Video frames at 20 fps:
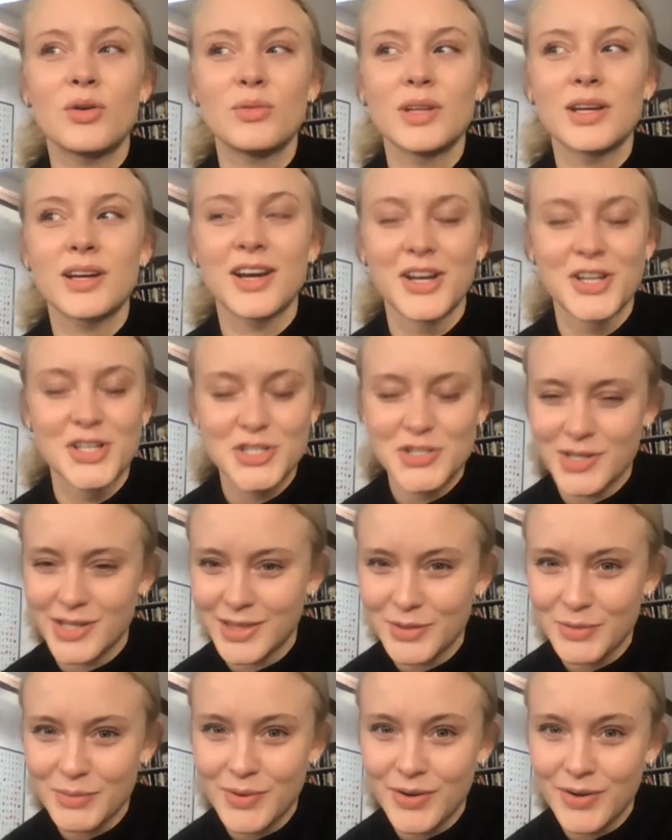country in
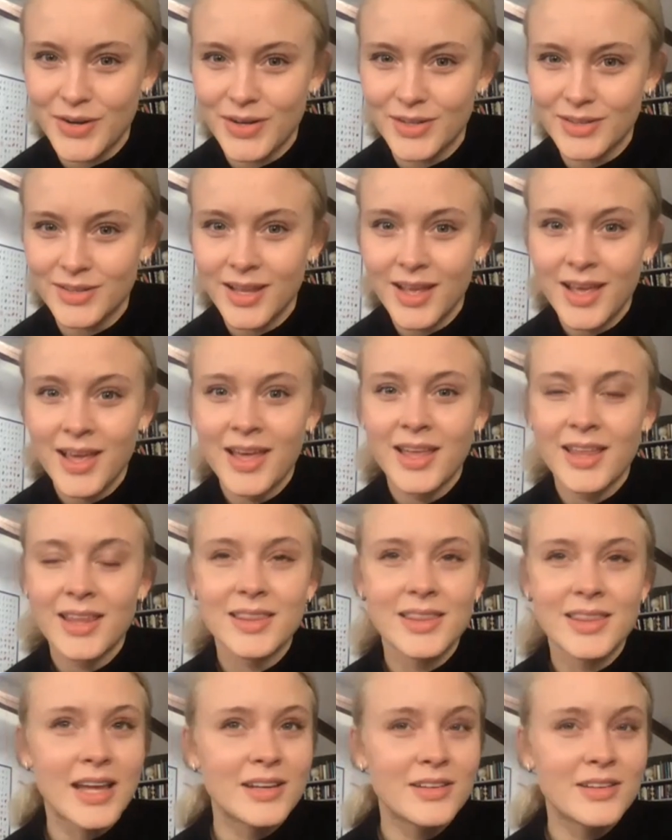the world
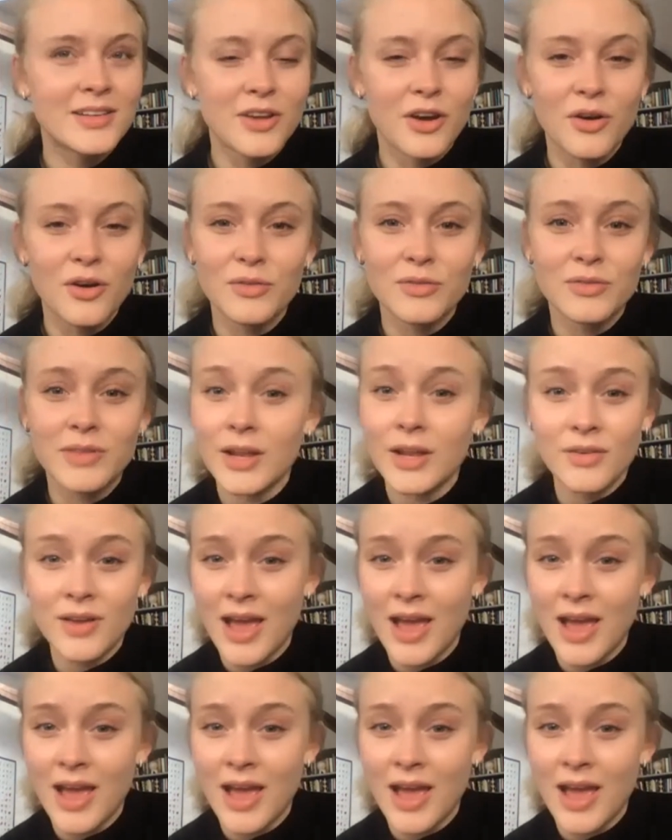that don't they don't have